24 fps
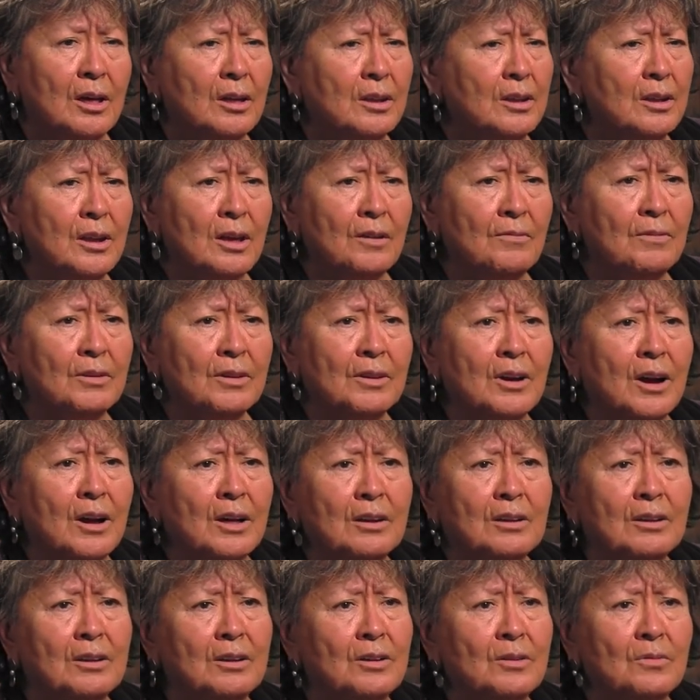Never
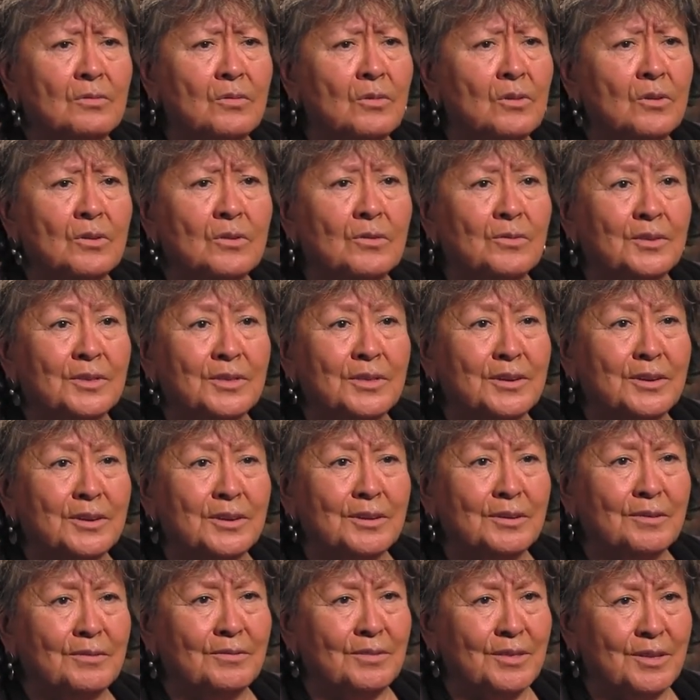gotten into war with
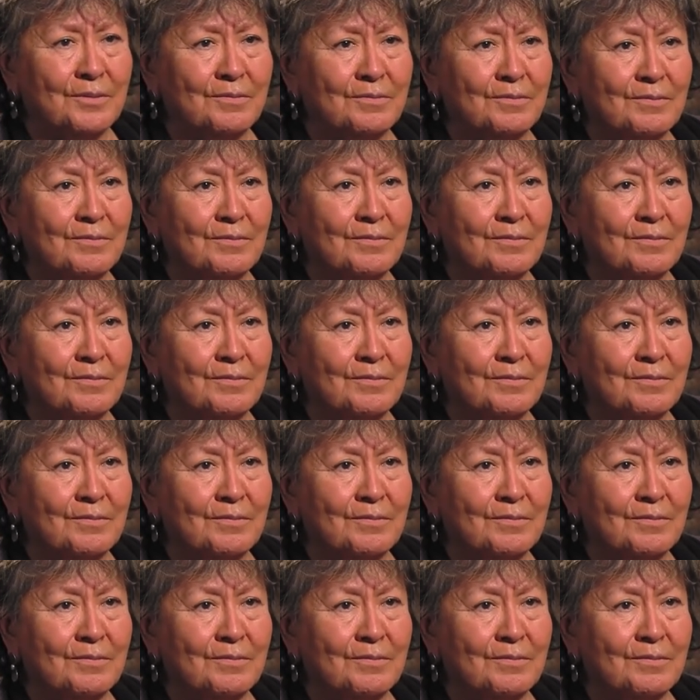any of them.